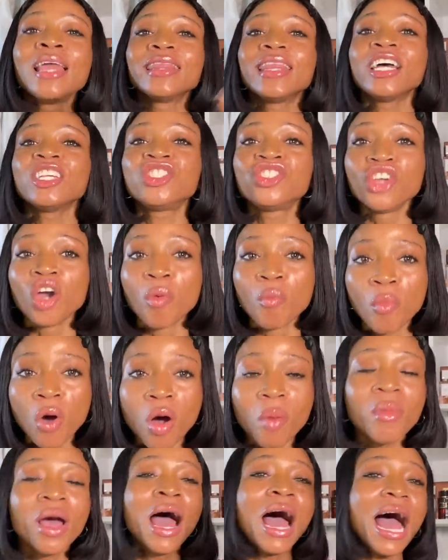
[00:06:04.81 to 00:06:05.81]
That's your
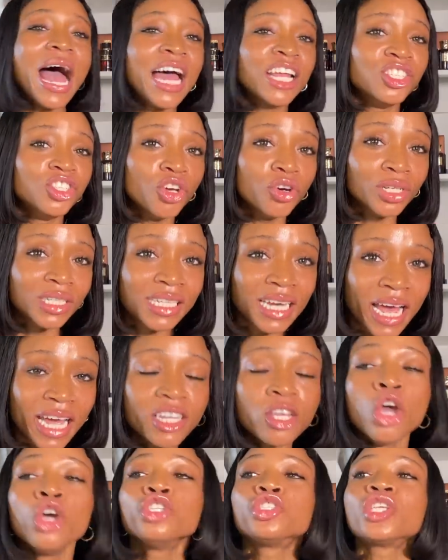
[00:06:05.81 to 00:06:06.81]
mom and your
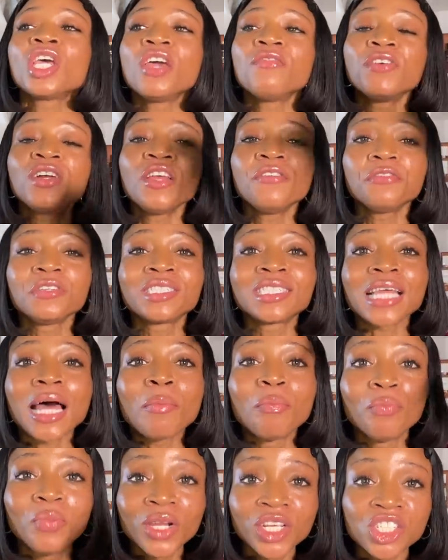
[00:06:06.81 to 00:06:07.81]
dad. So even if you
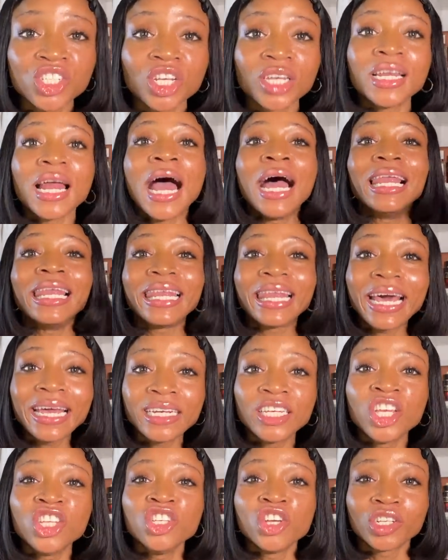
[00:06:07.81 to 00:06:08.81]
start bleaching and
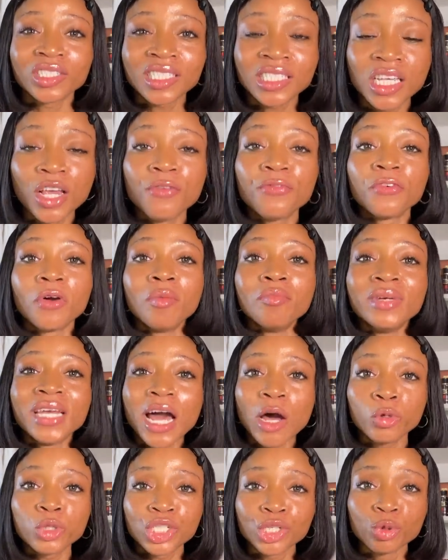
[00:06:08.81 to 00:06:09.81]
lightening your skin from
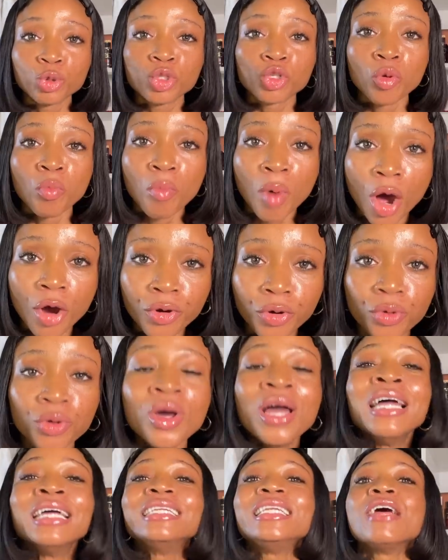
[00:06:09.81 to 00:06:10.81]
now till
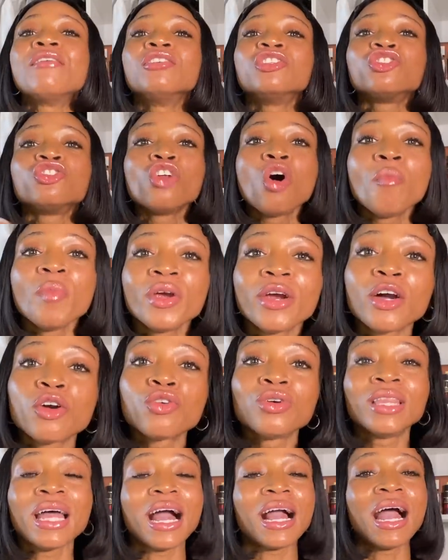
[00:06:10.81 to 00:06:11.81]
tomorrow, there is no
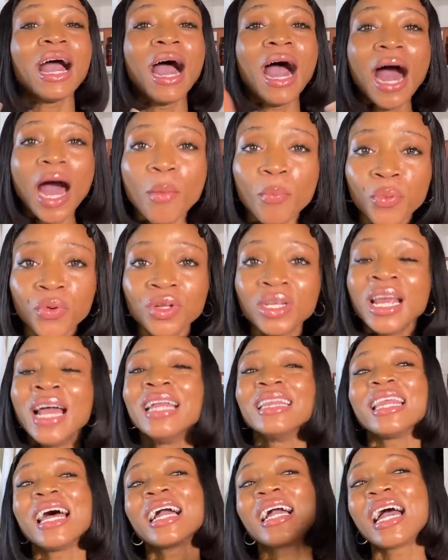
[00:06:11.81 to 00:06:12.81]
miracle that can happen
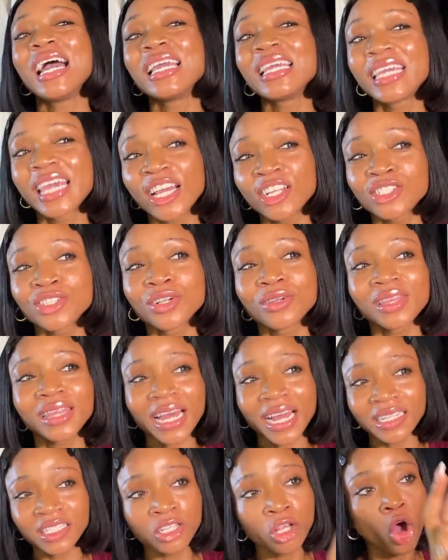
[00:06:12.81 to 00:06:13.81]
that can get you
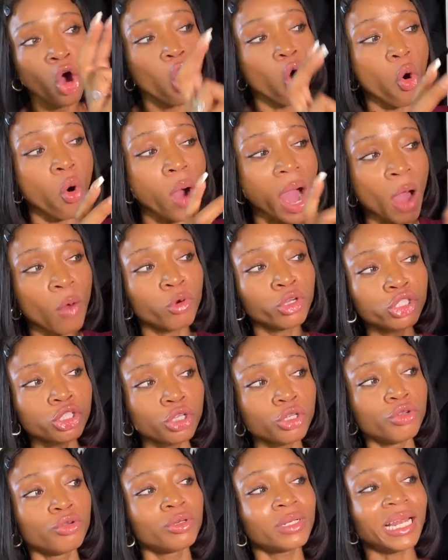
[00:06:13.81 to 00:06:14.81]
that, oh, I want
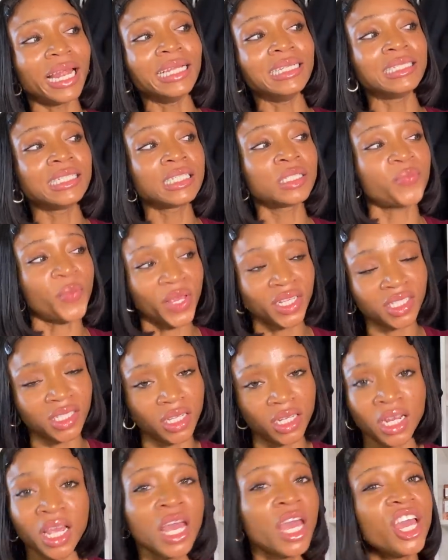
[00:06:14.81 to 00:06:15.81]
to look like this
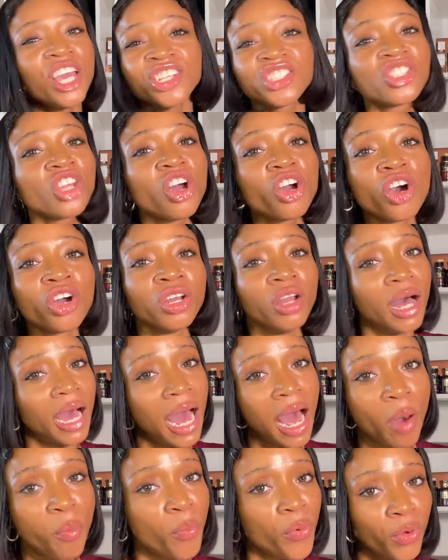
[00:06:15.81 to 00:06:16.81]
person. It's not going to
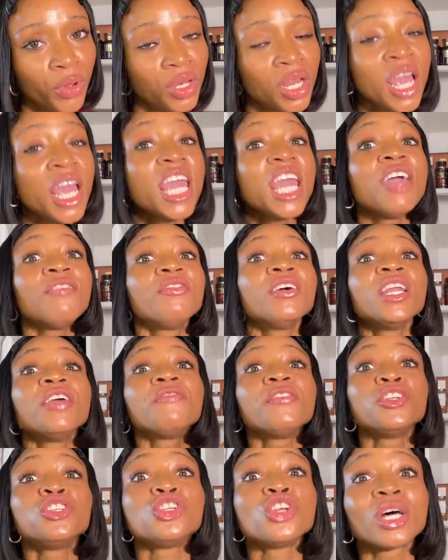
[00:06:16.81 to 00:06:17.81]
happen. Even
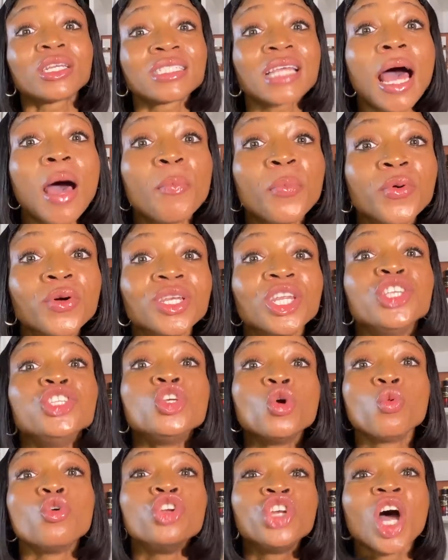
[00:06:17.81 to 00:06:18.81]
if it does happen,
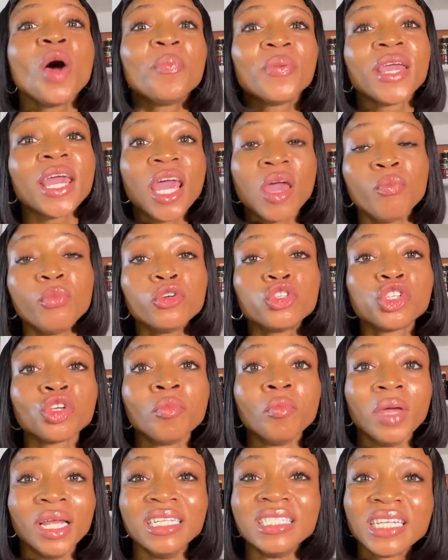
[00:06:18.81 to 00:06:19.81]
you will not be able to
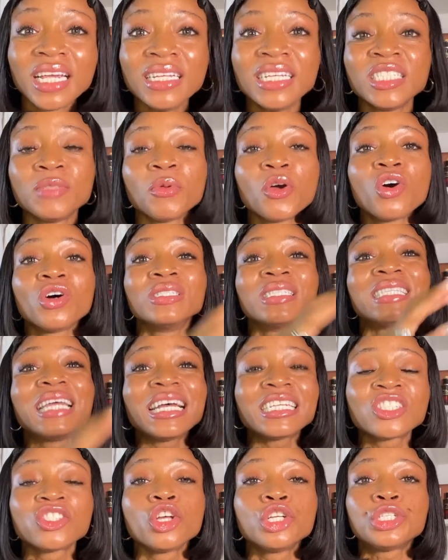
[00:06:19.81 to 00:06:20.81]
maintain it because
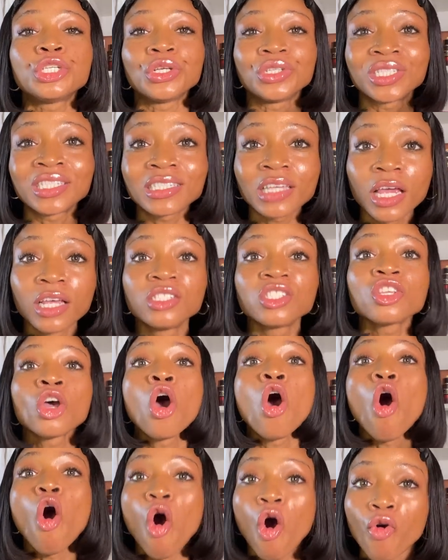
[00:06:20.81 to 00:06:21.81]
that's not your skin's
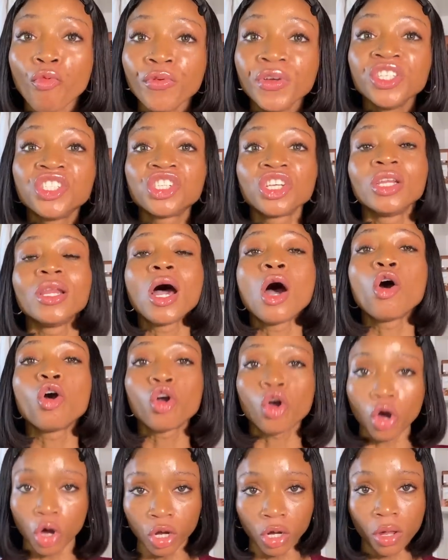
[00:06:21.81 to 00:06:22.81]
original
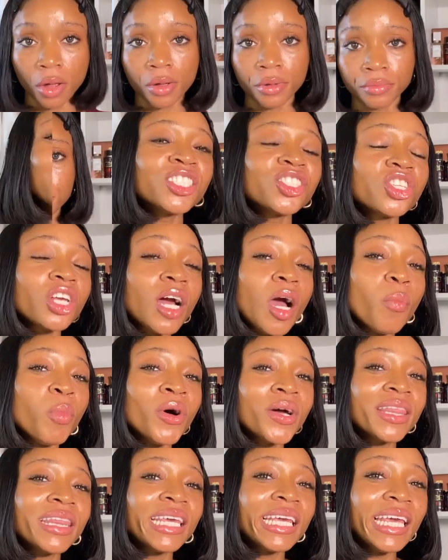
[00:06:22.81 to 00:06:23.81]
color. Let's talk
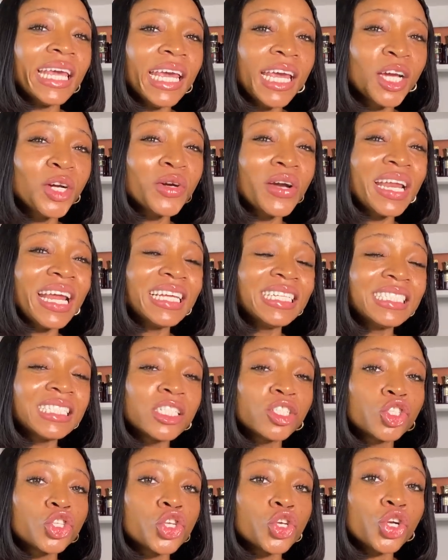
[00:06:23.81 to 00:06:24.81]
about the
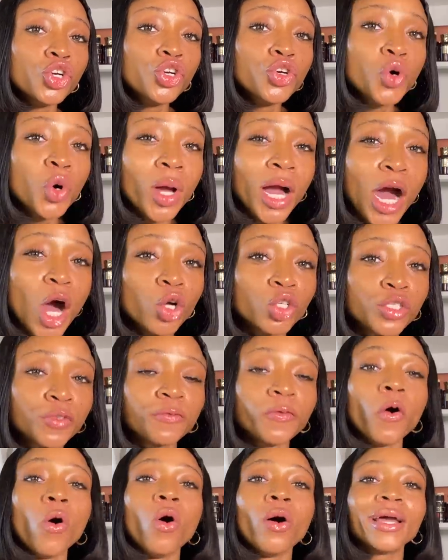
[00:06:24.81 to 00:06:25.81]
ingredients to look out
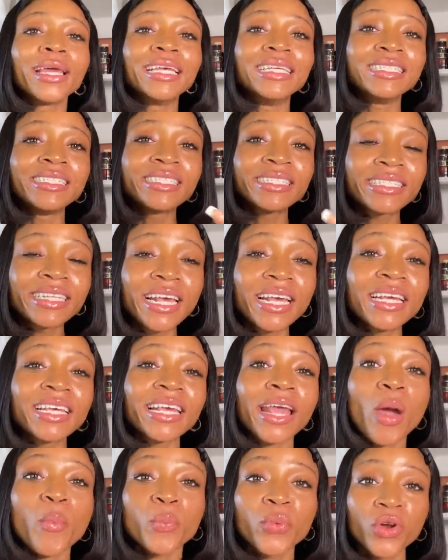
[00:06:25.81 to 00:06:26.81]
for in
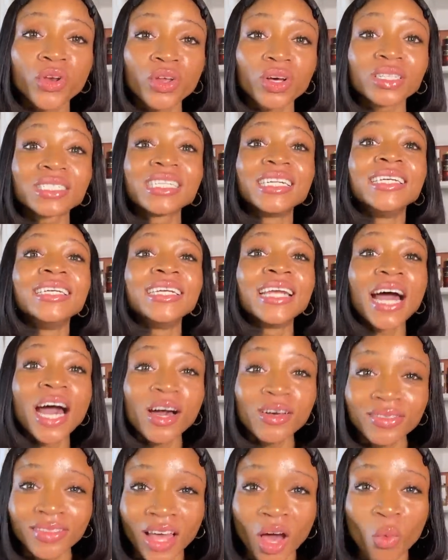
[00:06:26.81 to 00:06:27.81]
skincare products
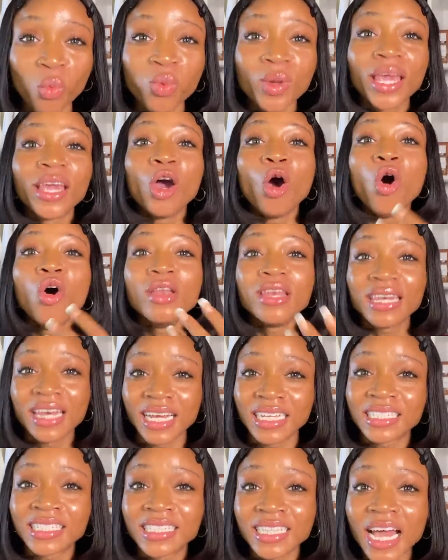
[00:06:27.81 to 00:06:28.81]
now that we
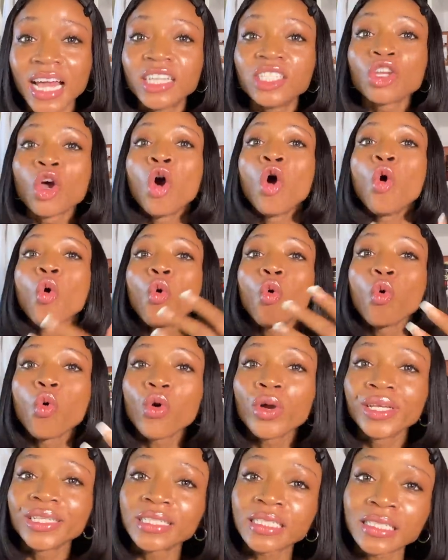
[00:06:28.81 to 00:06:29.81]
understand
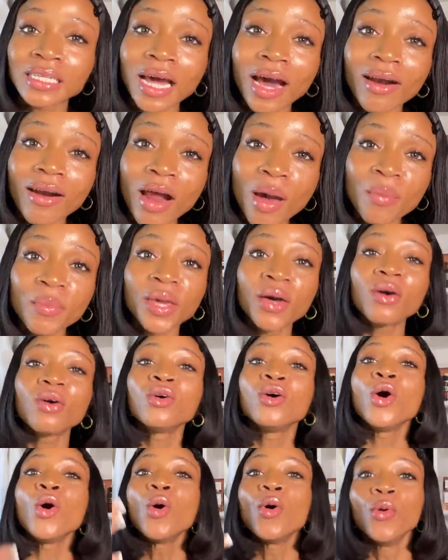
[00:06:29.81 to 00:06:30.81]
who is
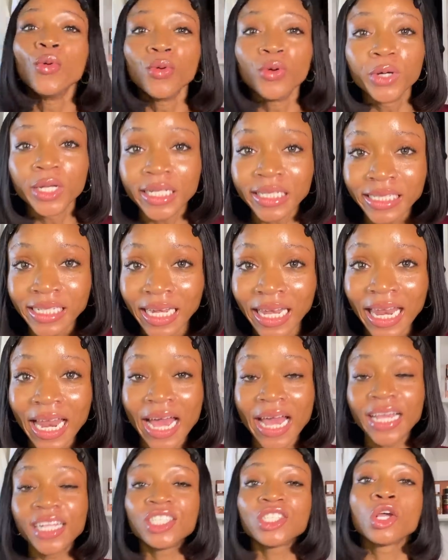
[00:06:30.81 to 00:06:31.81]
caramel, who is
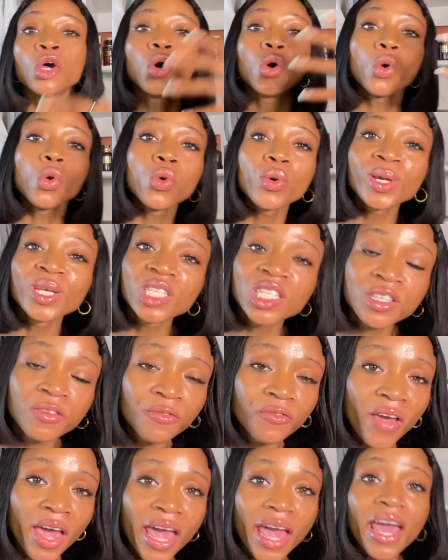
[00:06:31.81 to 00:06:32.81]
light, who is
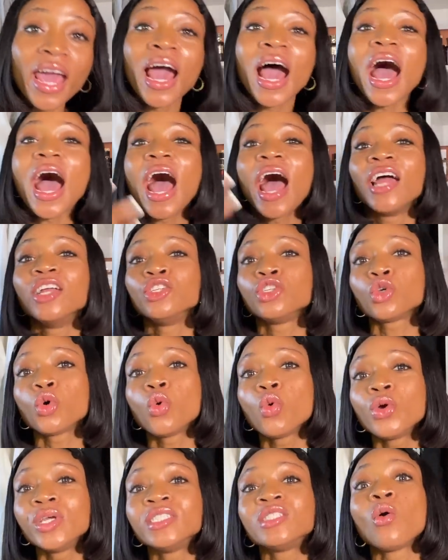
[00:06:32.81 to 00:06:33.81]
fair and
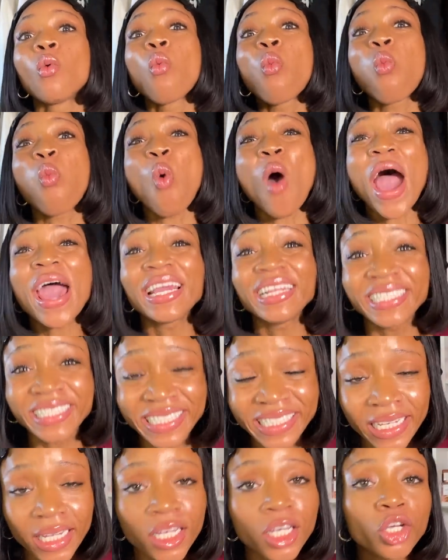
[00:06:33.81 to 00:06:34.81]
who is
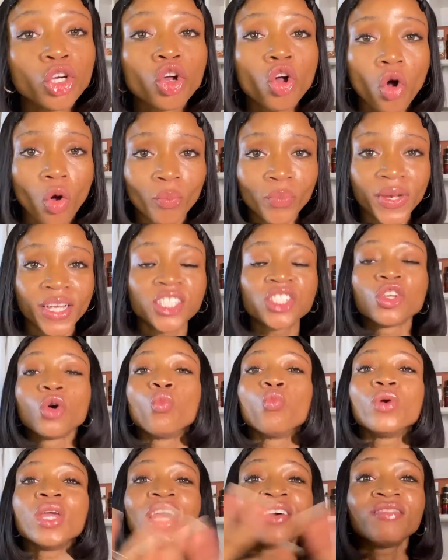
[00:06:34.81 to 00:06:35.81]
white in
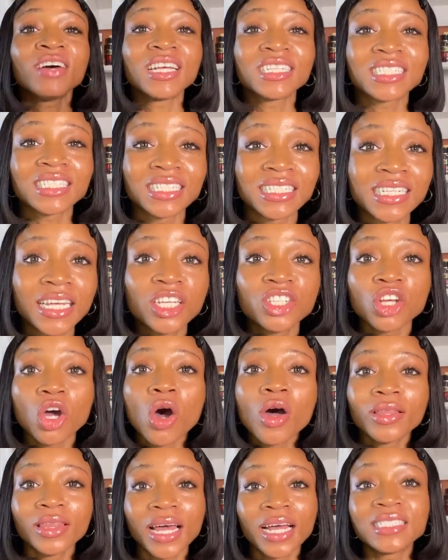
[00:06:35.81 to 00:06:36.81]
complexion. We have ascertained
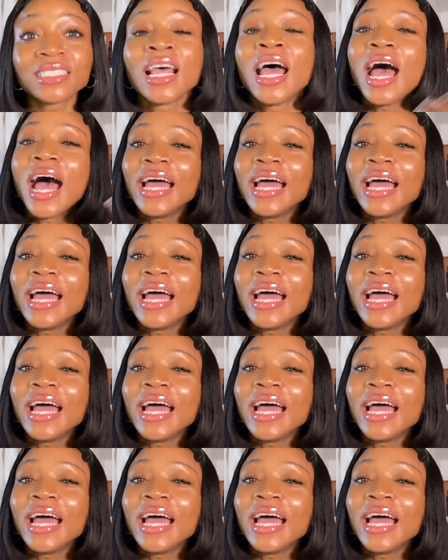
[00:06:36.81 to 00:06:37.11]
all that.